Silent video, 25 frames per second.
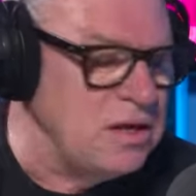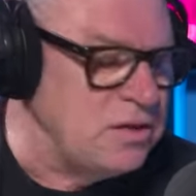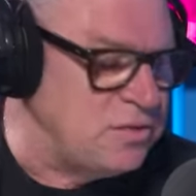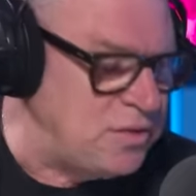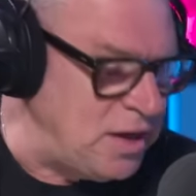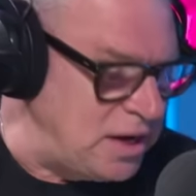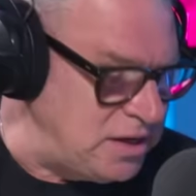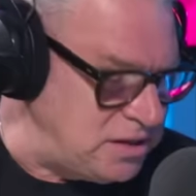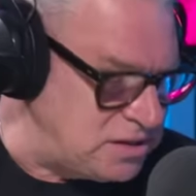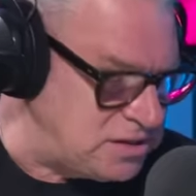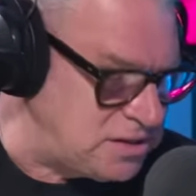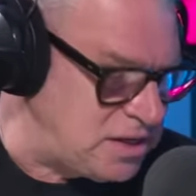
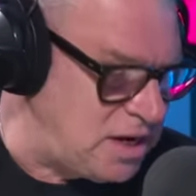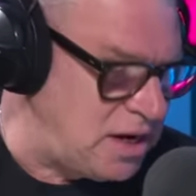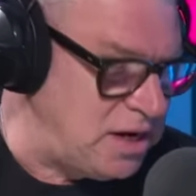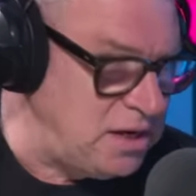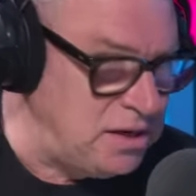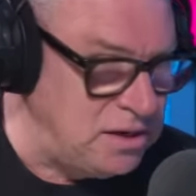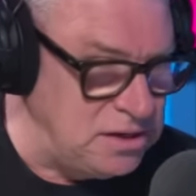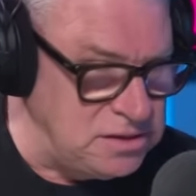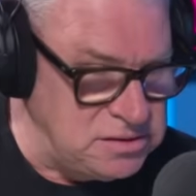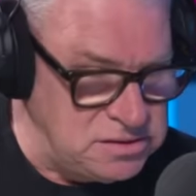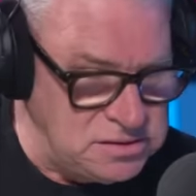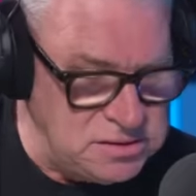They say
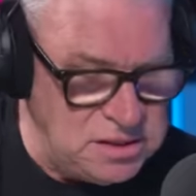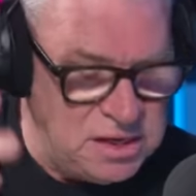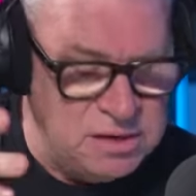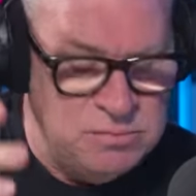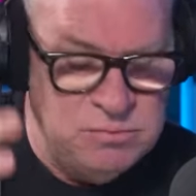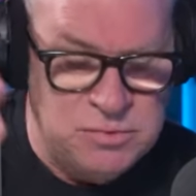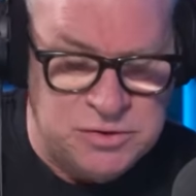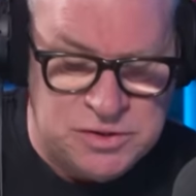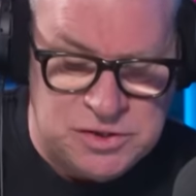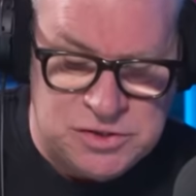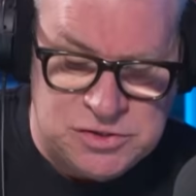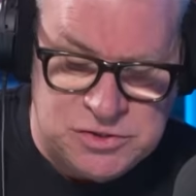it's
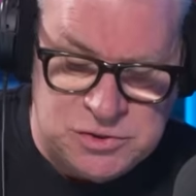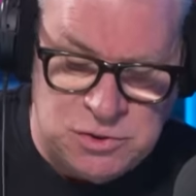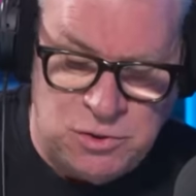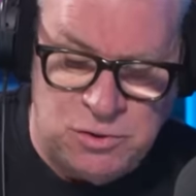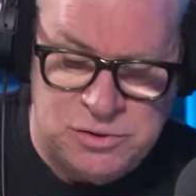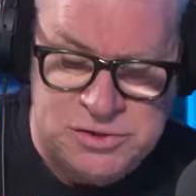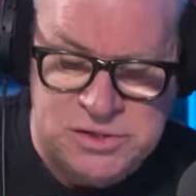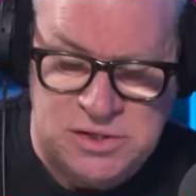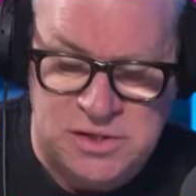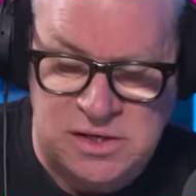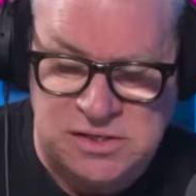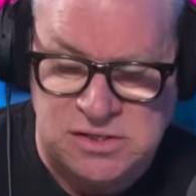him with his
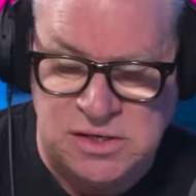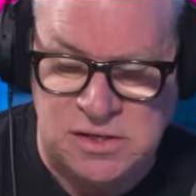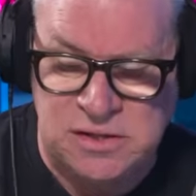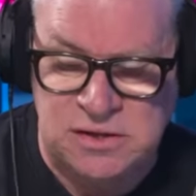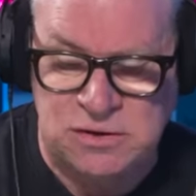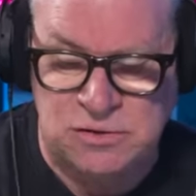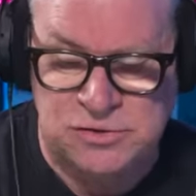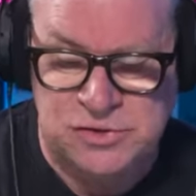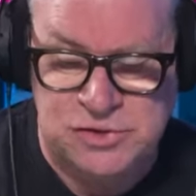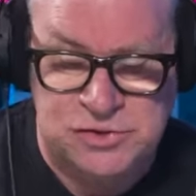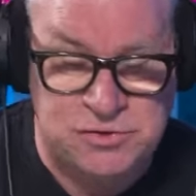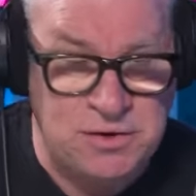daughter. They say they
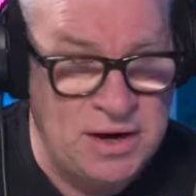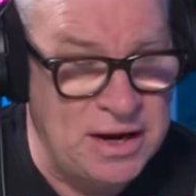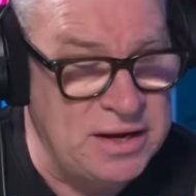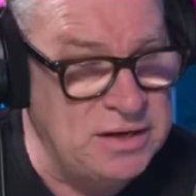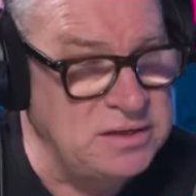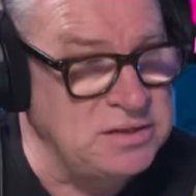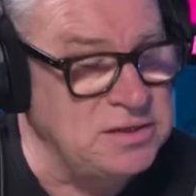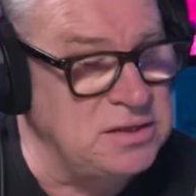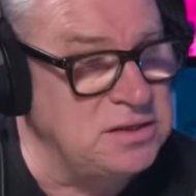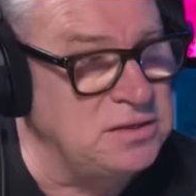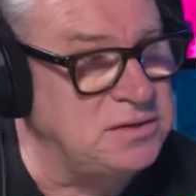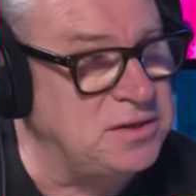got
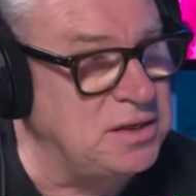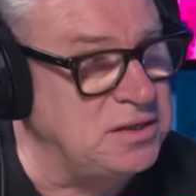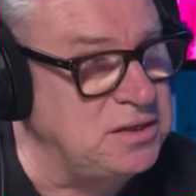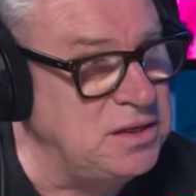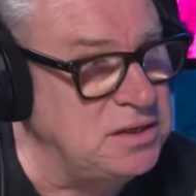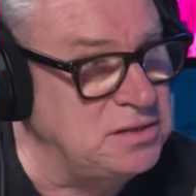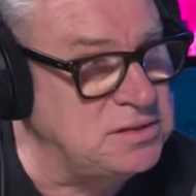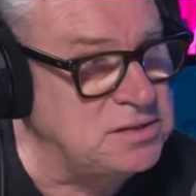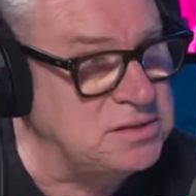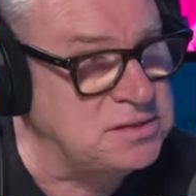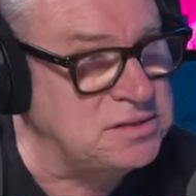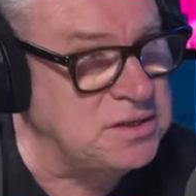stranded. They
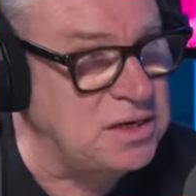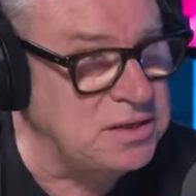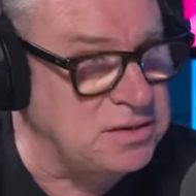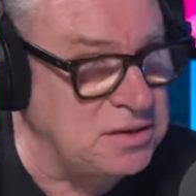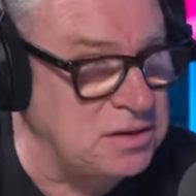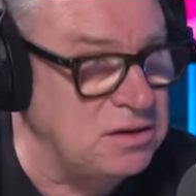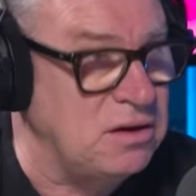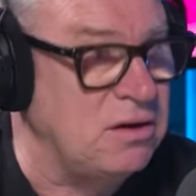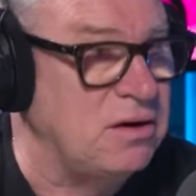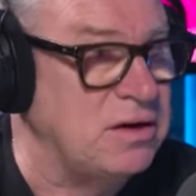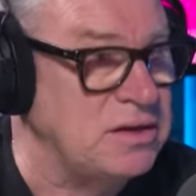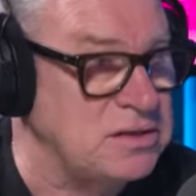need to stay the
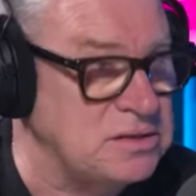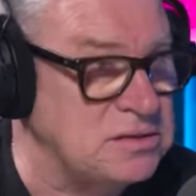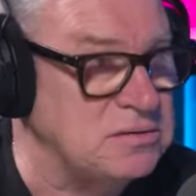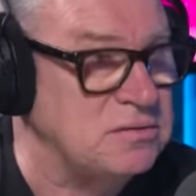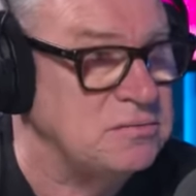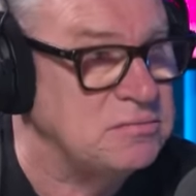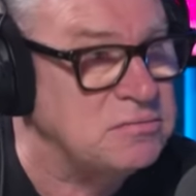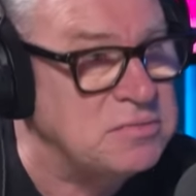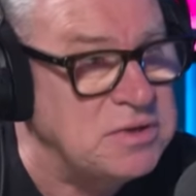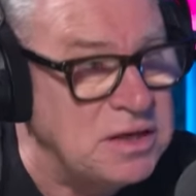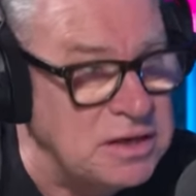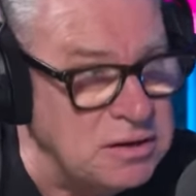night.
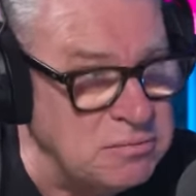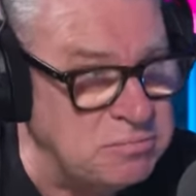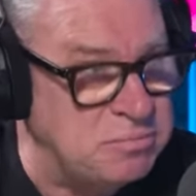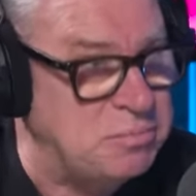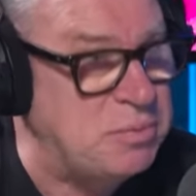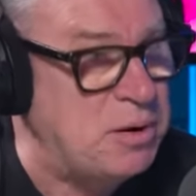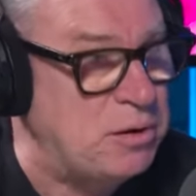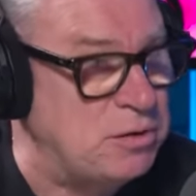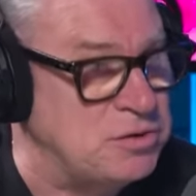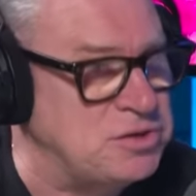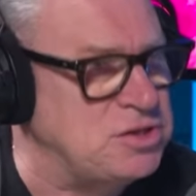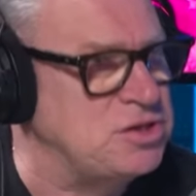They
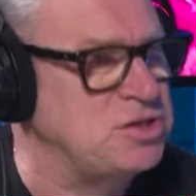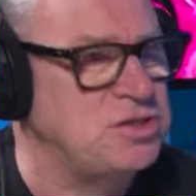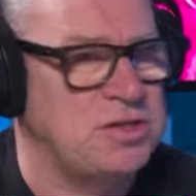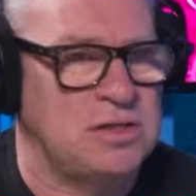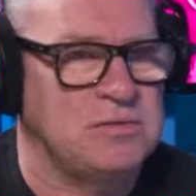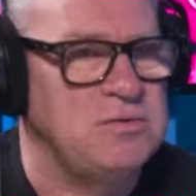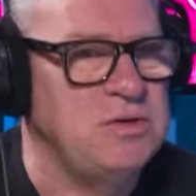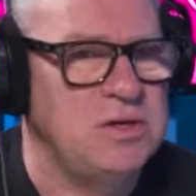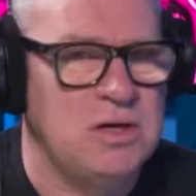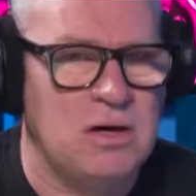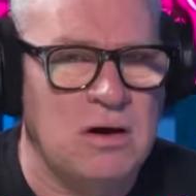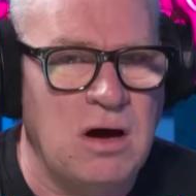apologize. She says,
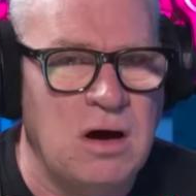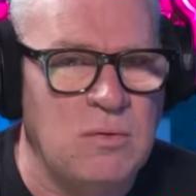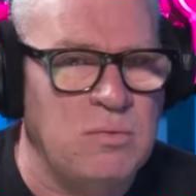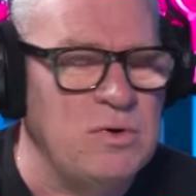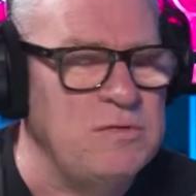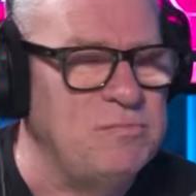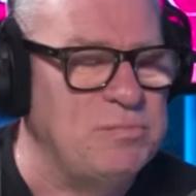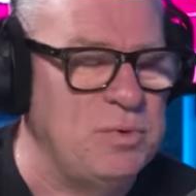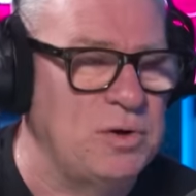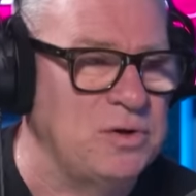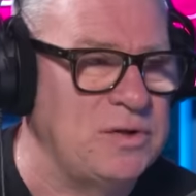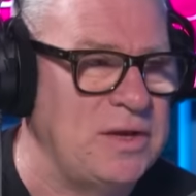you can't. We
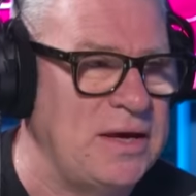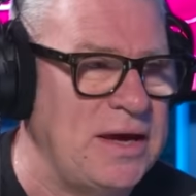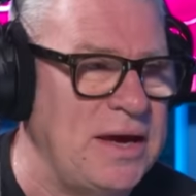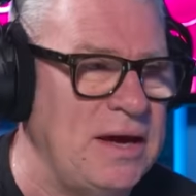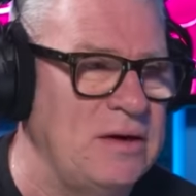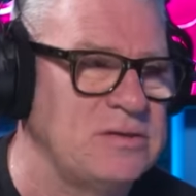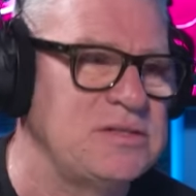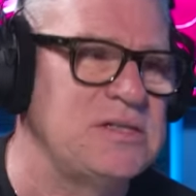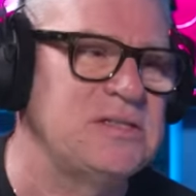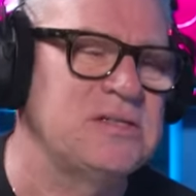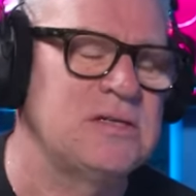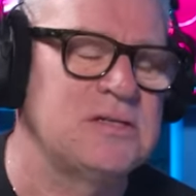booked the
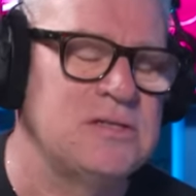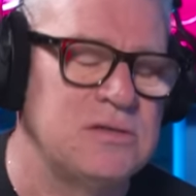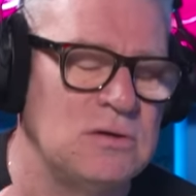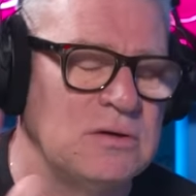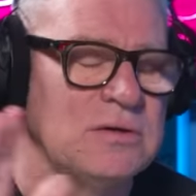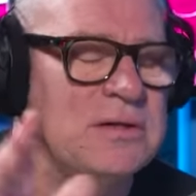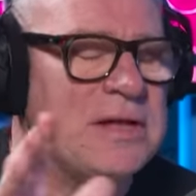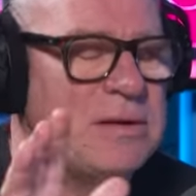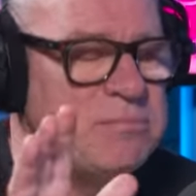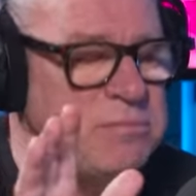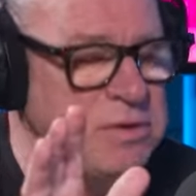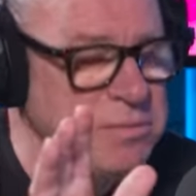house. He says, look,
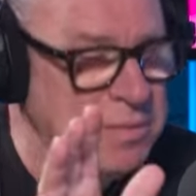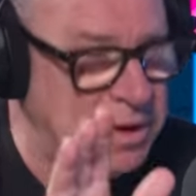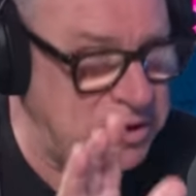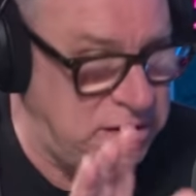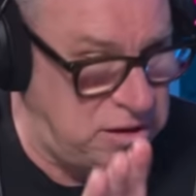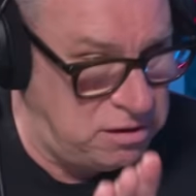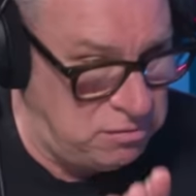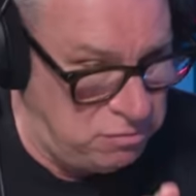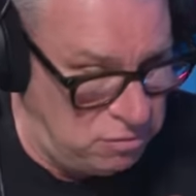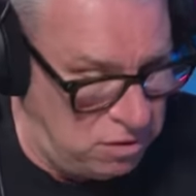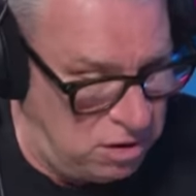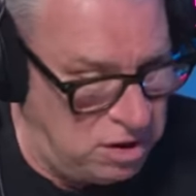let me
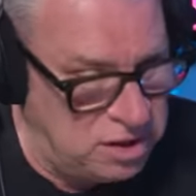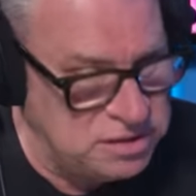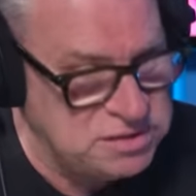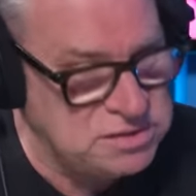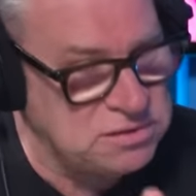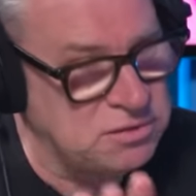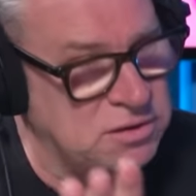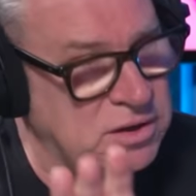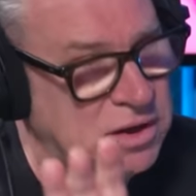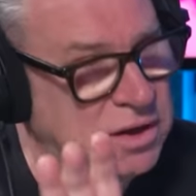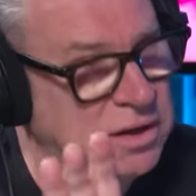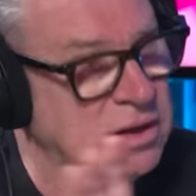make it right,
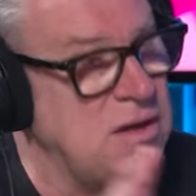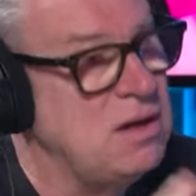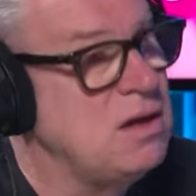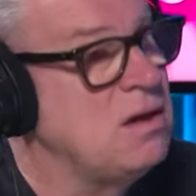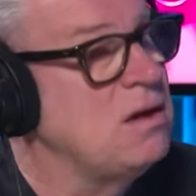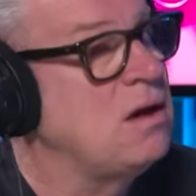okay?